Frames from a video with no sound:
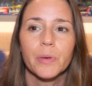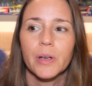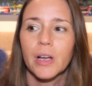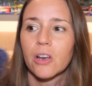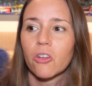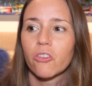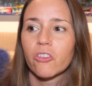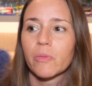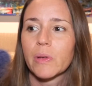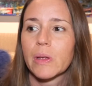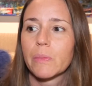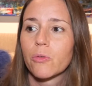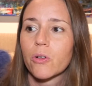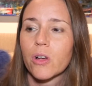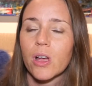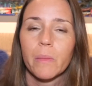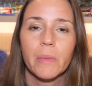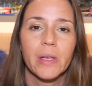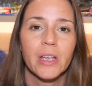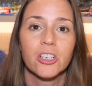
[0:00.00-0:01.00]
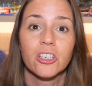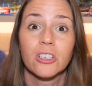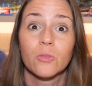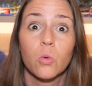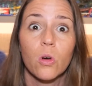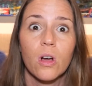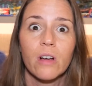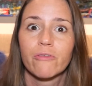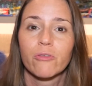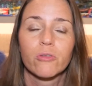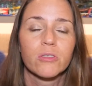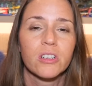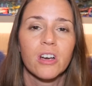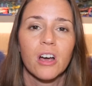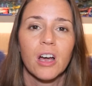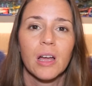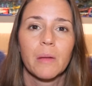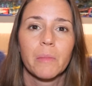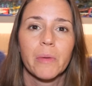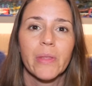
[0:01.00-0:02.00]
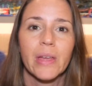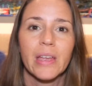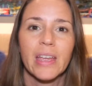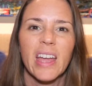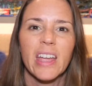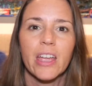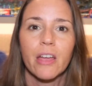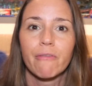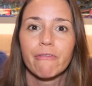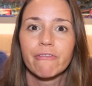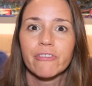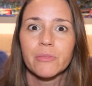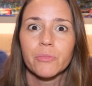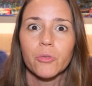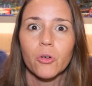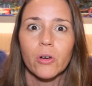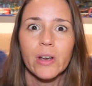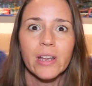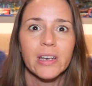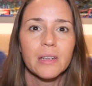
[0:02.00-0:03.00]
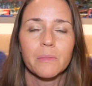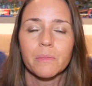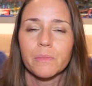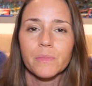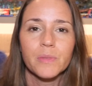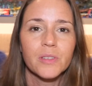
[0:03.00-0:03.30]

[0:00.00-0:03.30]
a lot of people come here, just work full time and then get comfortable and end up